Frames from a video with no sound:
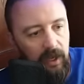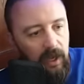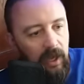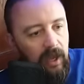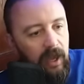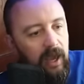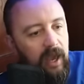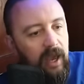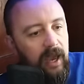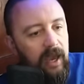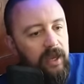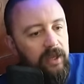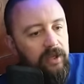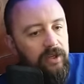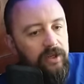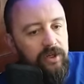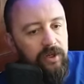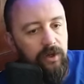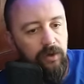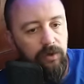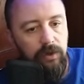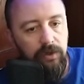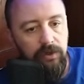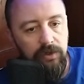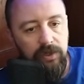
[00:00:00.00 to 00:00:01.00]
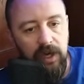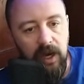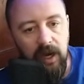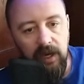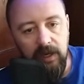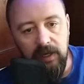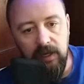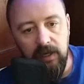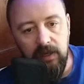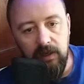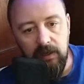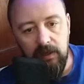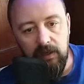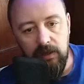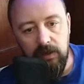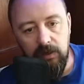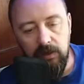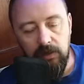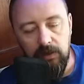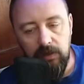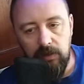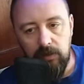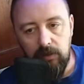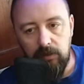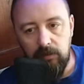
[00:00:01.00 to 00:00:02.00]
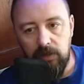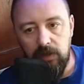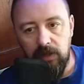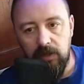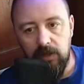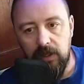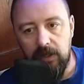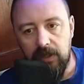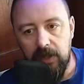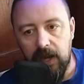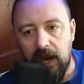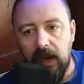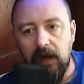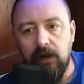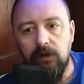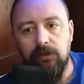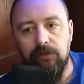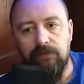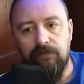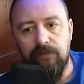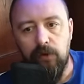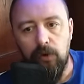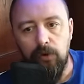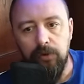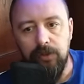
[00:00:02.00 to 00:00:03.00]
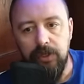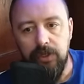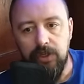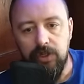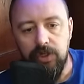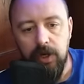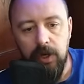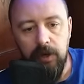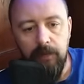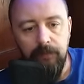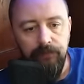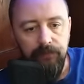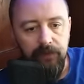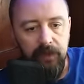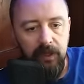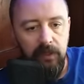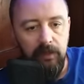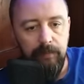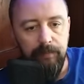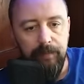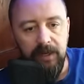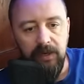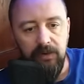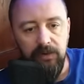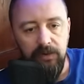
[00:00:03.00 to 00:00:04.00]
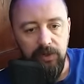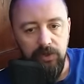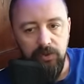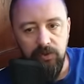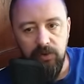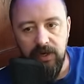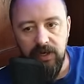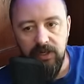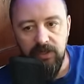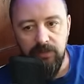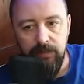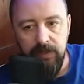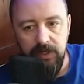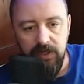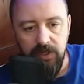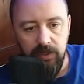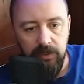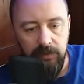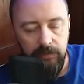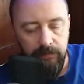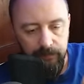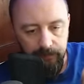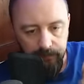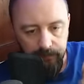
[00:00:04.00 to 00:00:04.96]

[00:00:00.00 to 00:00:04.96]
And so you're talking, you know, the the the higher the voltage, the better the transmission